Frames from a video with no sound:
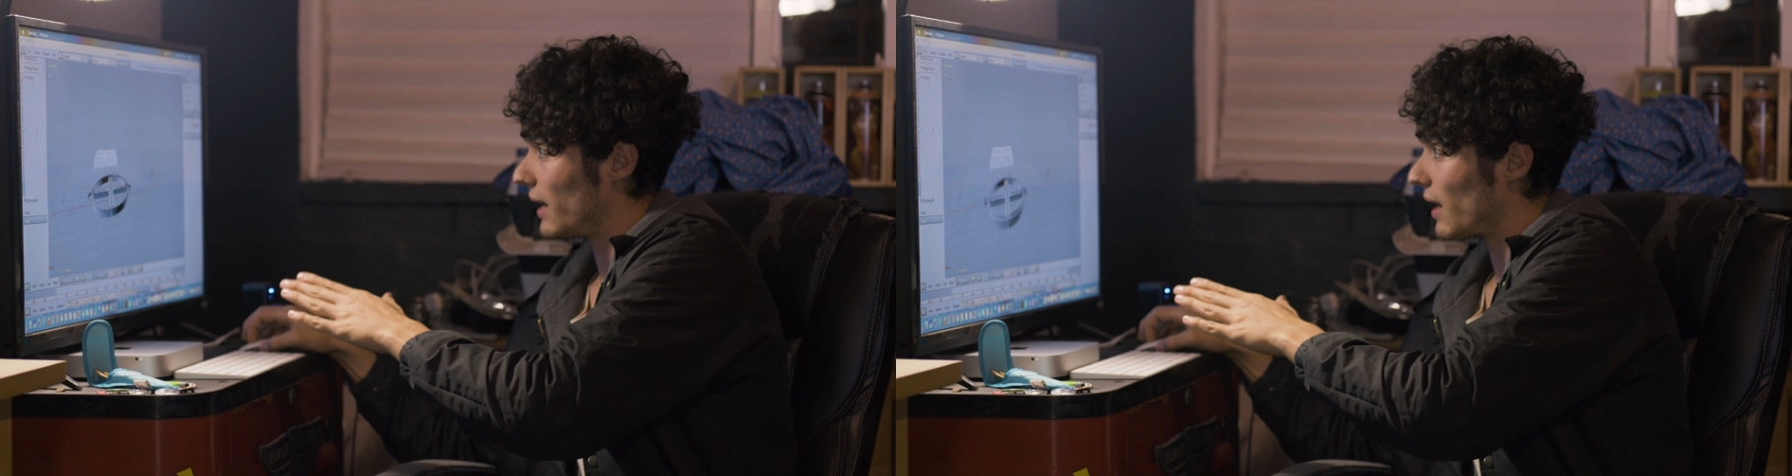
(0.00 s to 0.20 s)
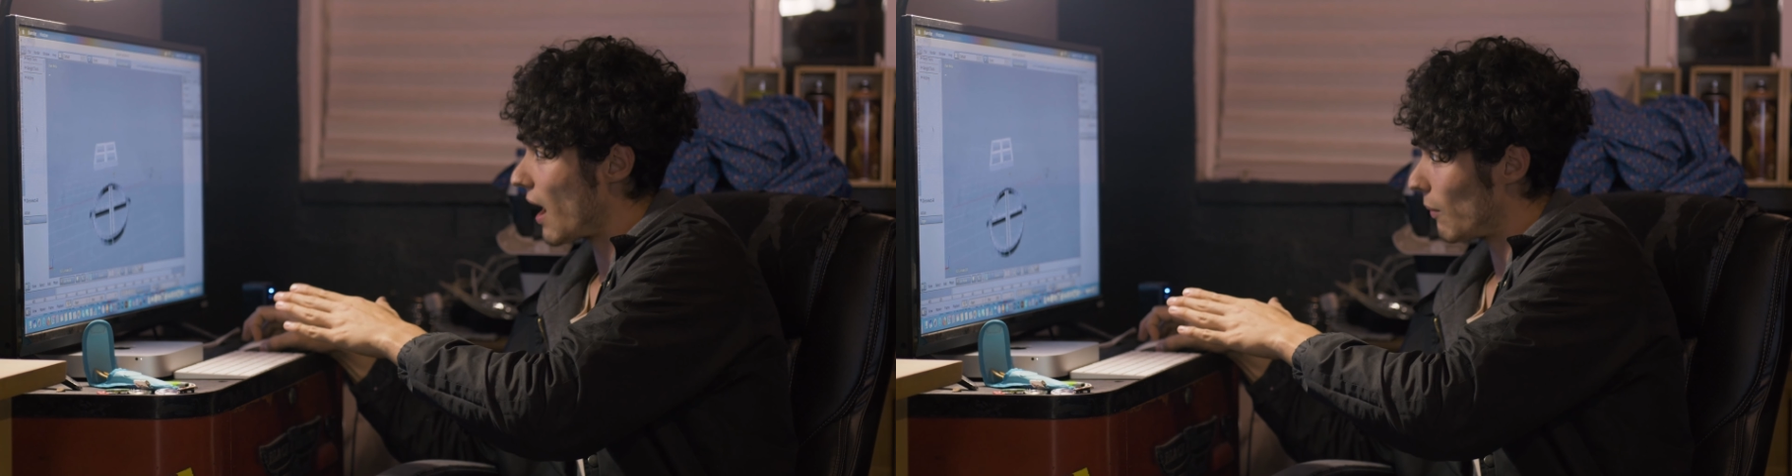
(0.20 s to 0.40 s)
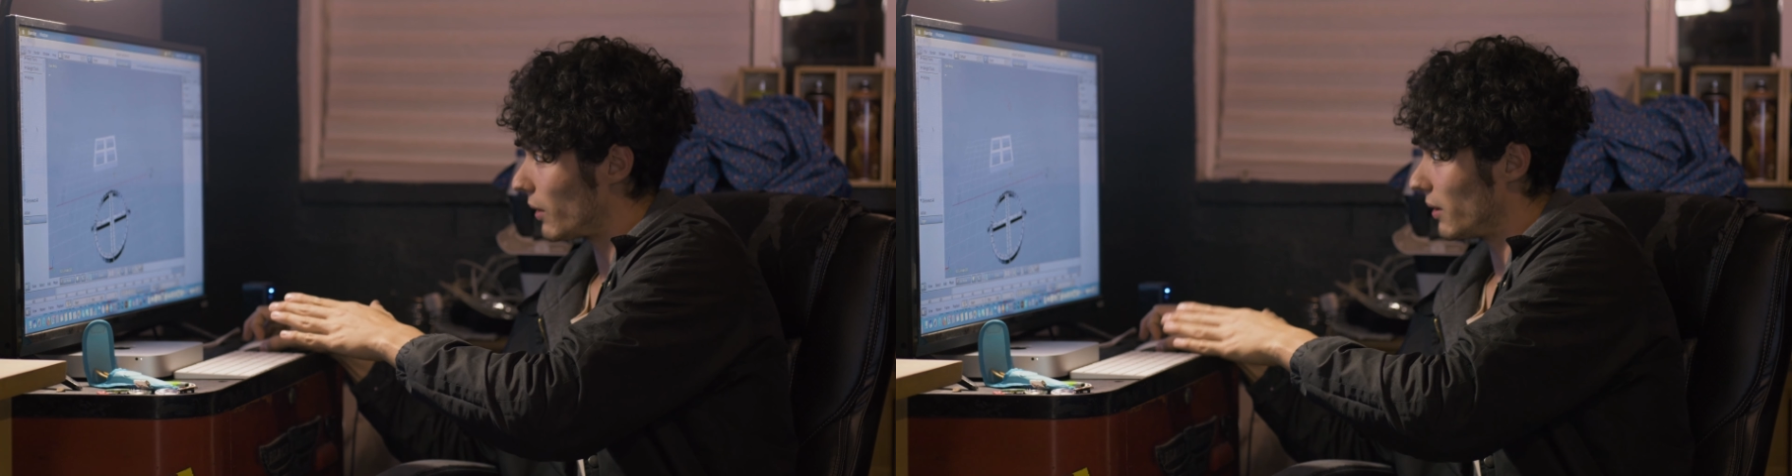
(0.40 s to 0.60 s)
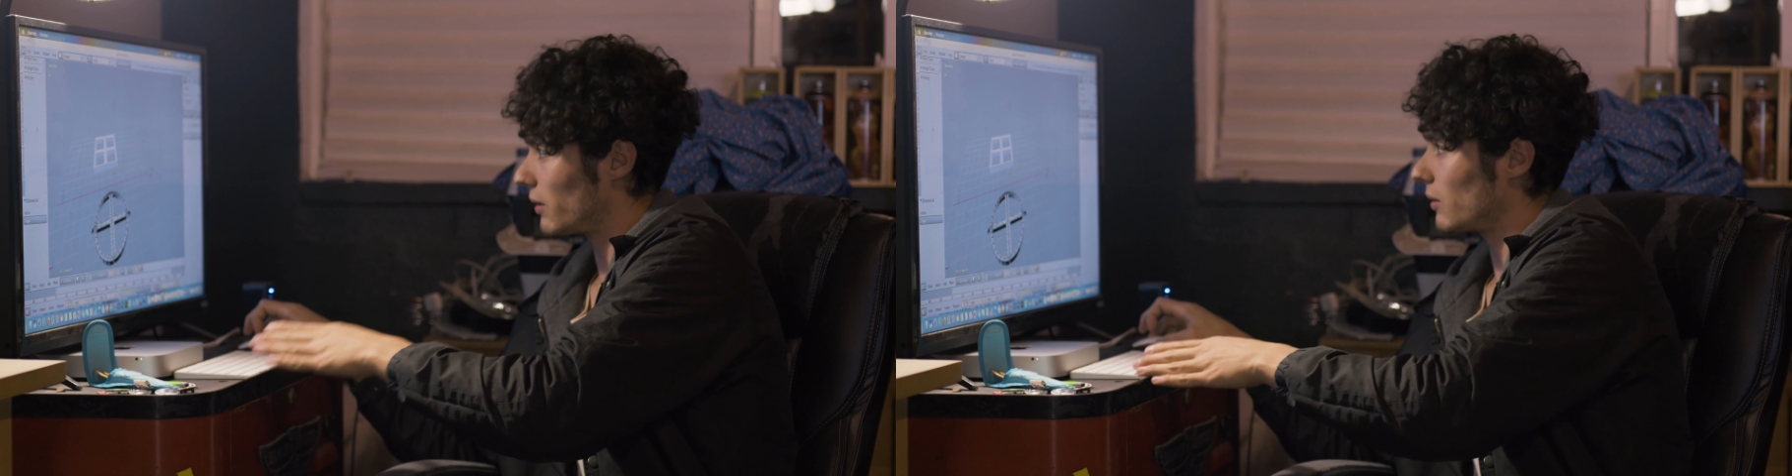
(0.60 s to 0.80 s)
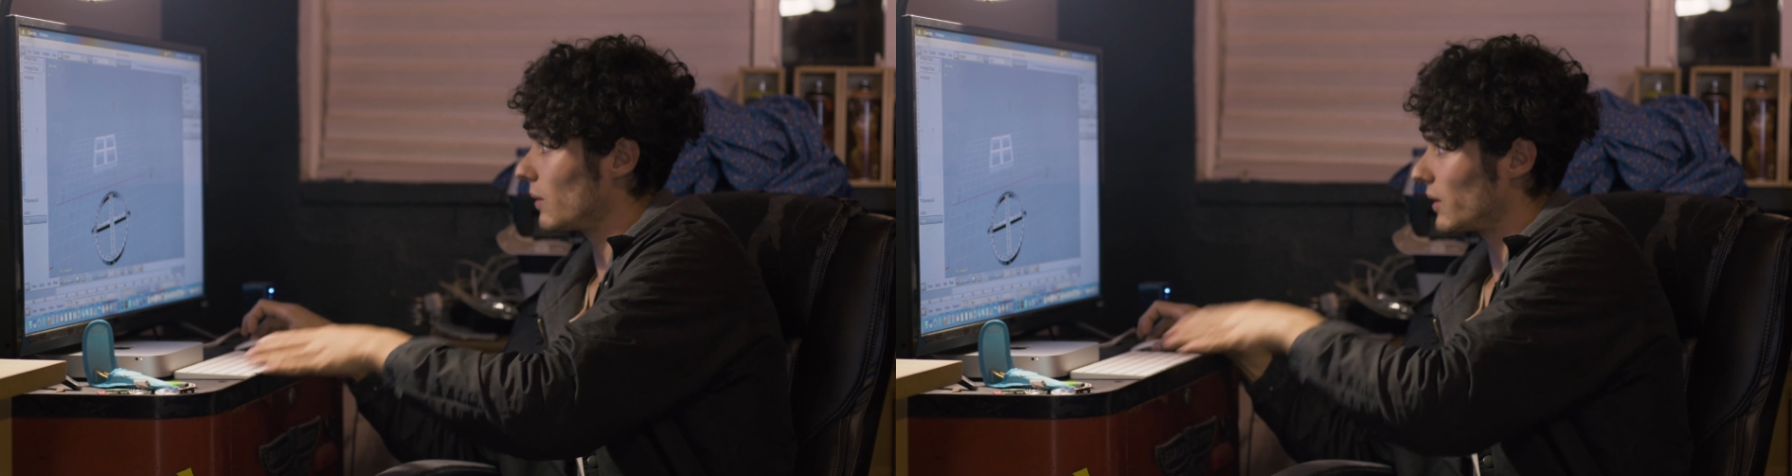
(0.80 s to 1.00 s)
edit that i want to
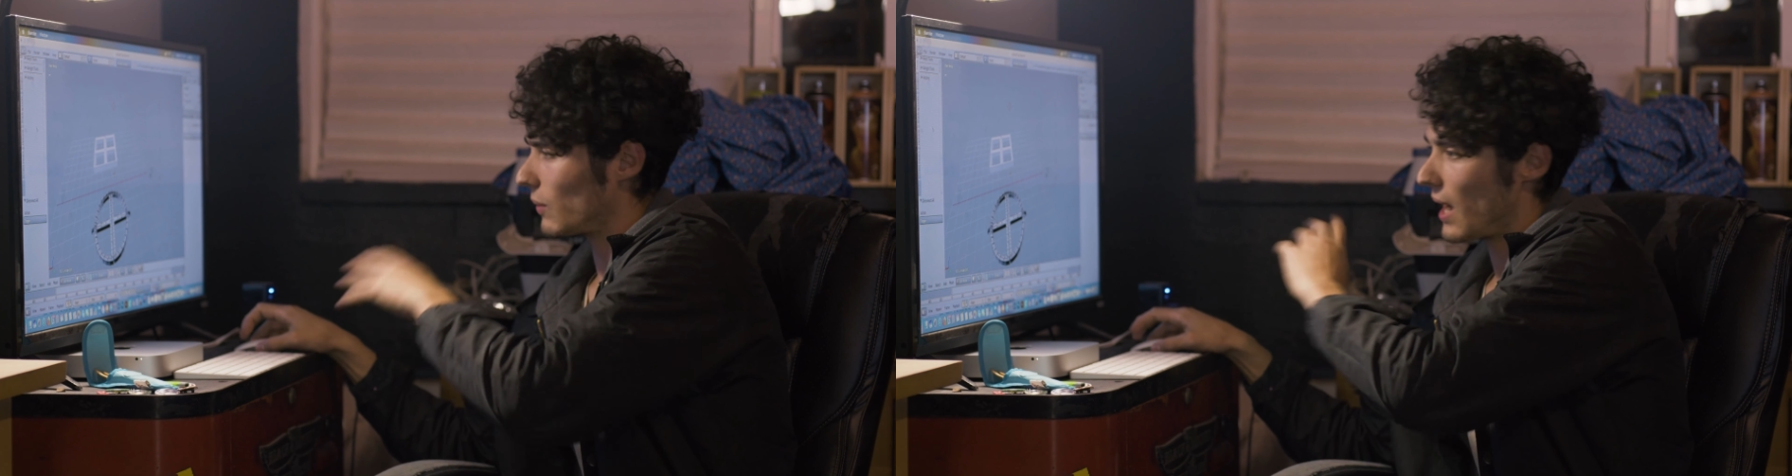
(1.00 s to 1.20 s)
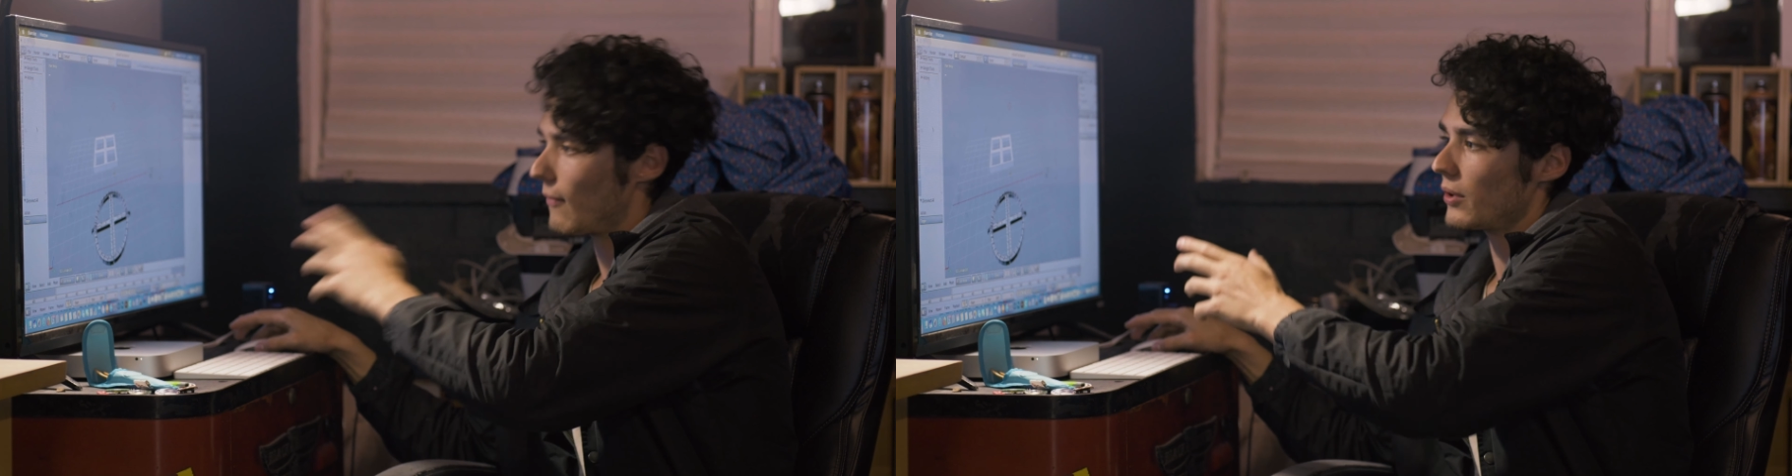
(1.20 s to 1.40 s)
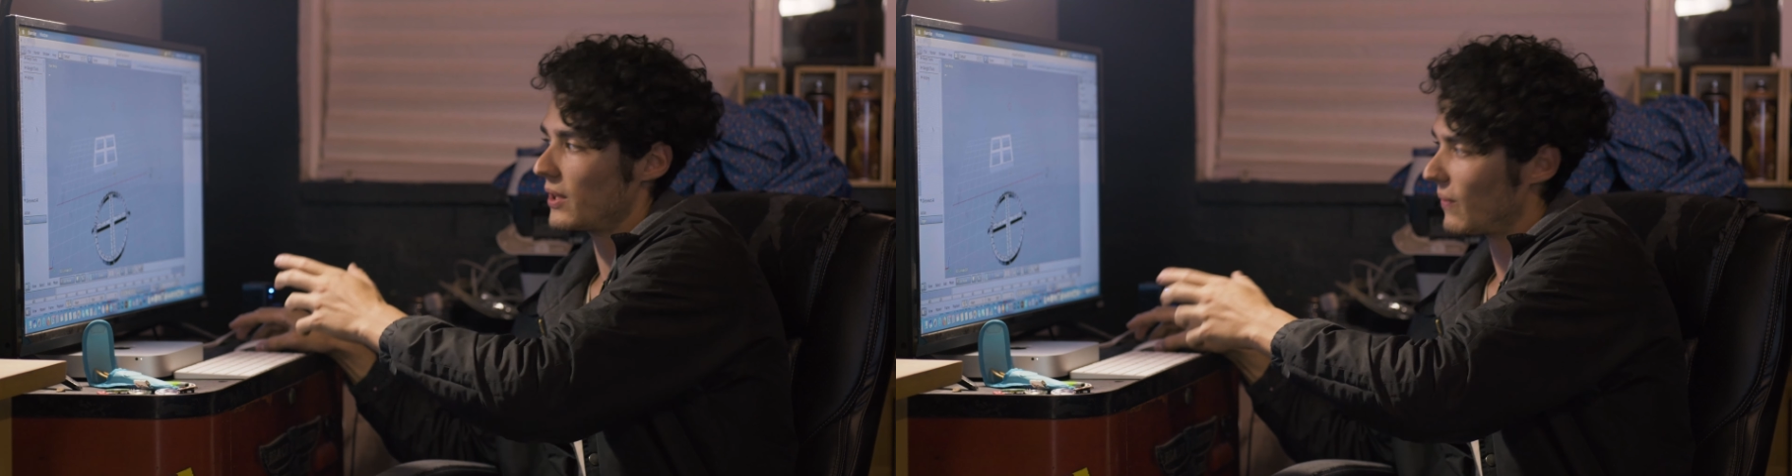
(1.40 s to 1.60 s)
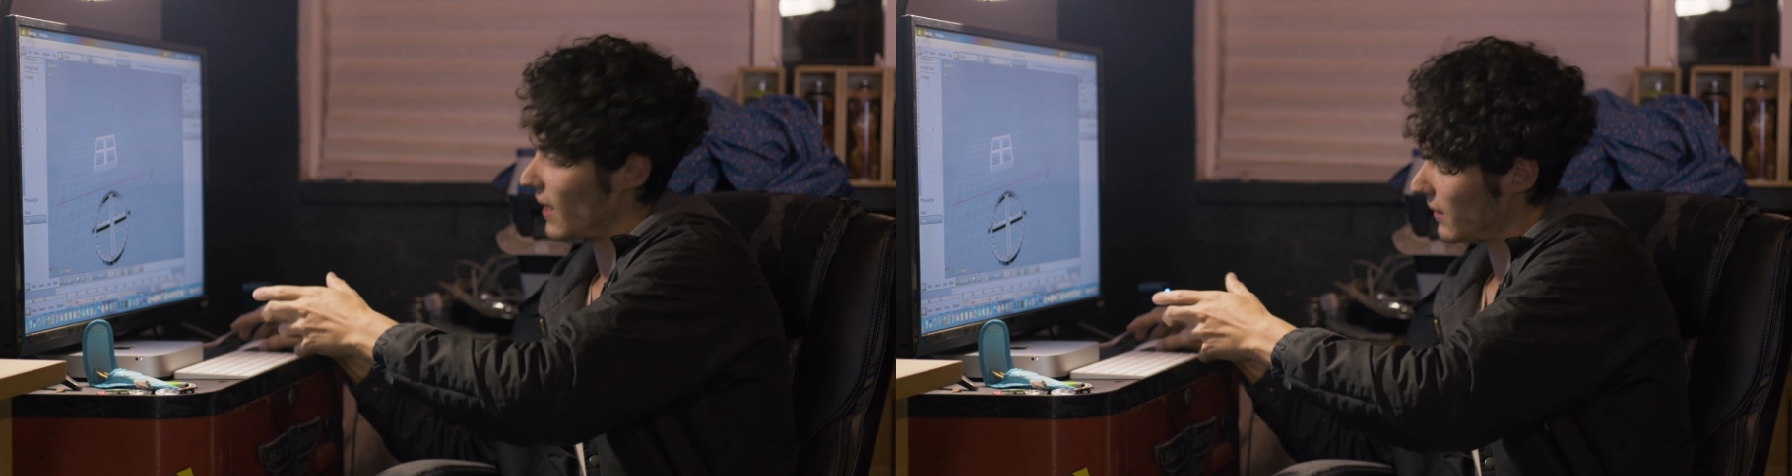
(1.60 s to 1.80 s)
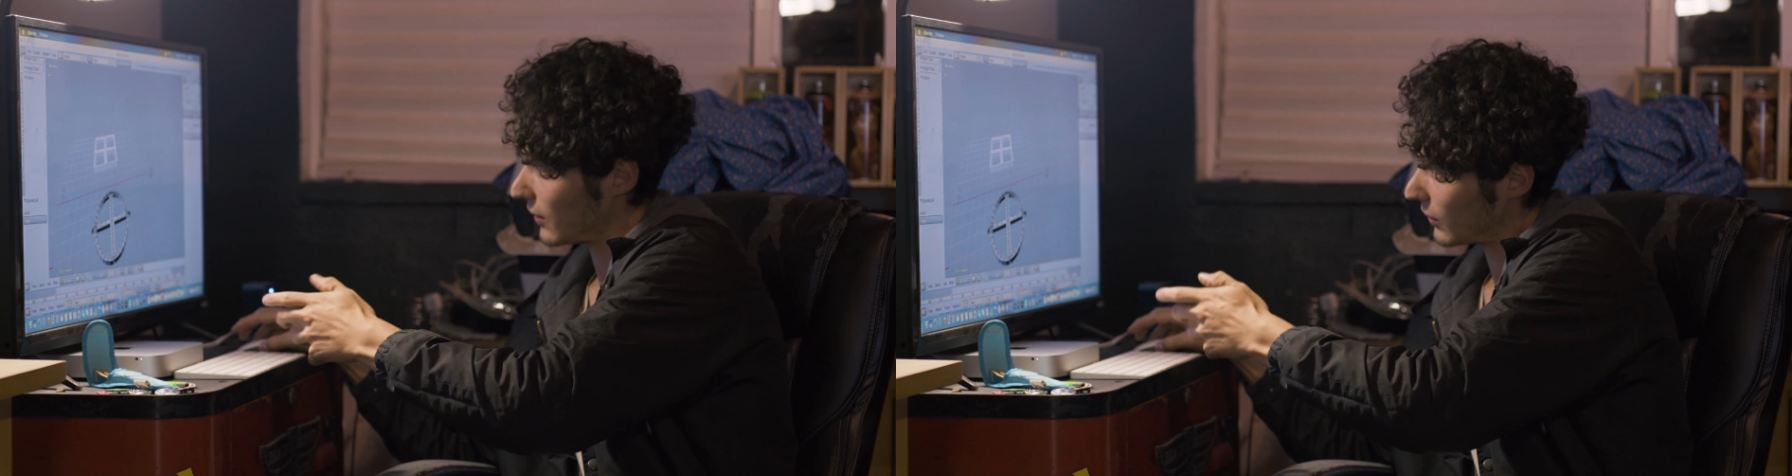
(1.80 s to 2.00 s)
do and so i have all these
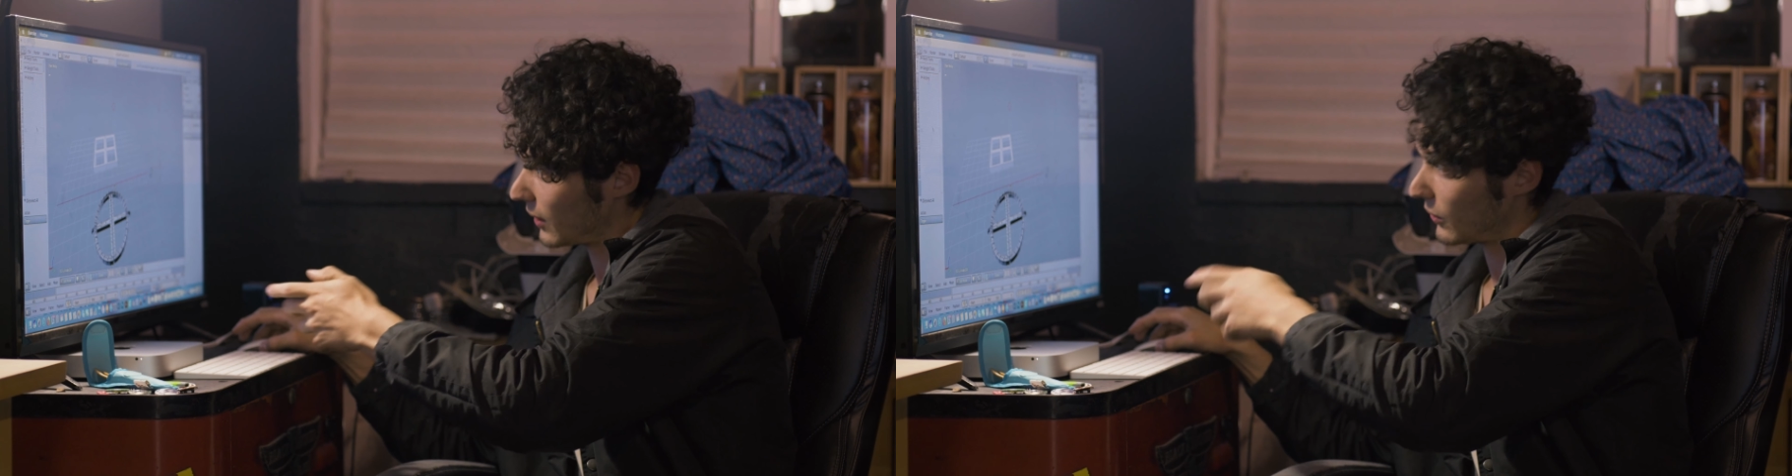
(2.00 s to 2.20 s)
faces